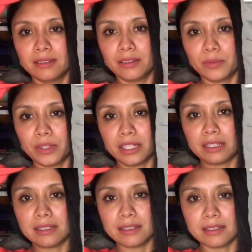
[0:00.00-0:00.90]
they're pretty
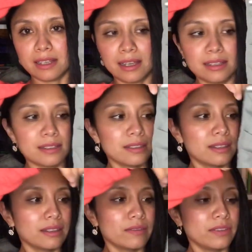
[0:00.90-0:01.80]
decent size.
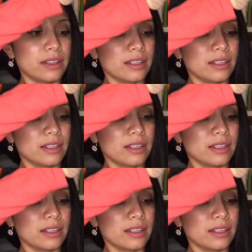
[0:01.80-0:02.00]
I can fit